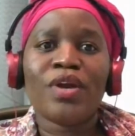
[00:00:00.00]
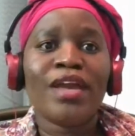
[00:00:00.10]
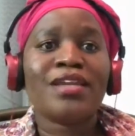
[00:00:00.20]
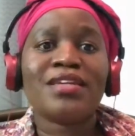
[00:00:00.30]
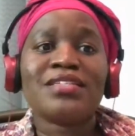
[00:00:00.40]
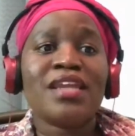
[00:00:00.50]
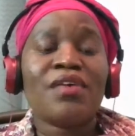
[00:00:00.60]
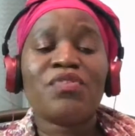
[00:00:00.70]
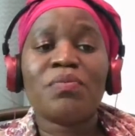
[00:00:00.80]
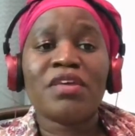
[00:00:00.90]
It doesn't
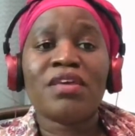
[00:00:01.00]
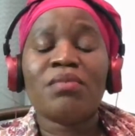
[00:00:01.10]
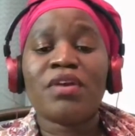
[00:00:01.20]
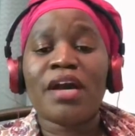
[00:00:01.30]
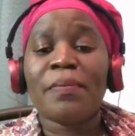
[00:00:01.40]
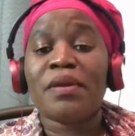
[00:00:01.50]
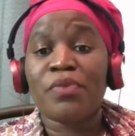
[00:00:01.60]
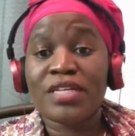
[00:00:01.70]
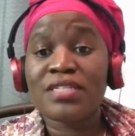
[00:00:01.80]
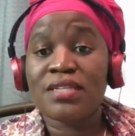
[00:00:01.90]
have to be
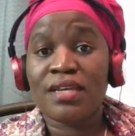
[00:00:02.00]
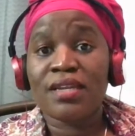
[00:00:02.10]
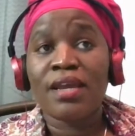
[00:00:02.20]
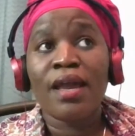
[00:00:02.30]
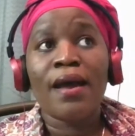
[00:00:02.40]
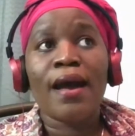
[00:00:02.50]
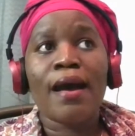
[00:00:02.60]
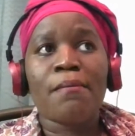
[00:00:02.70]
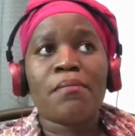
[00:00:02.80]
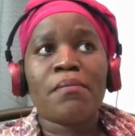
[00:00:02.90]
becoming president,
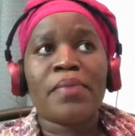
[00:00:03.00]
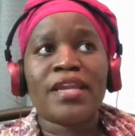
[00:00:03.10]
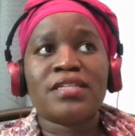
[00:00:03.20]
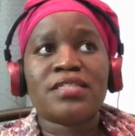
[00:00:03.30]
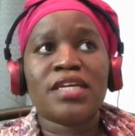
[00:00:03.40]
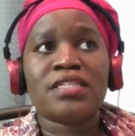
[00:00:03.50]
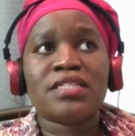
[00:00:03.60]
but it's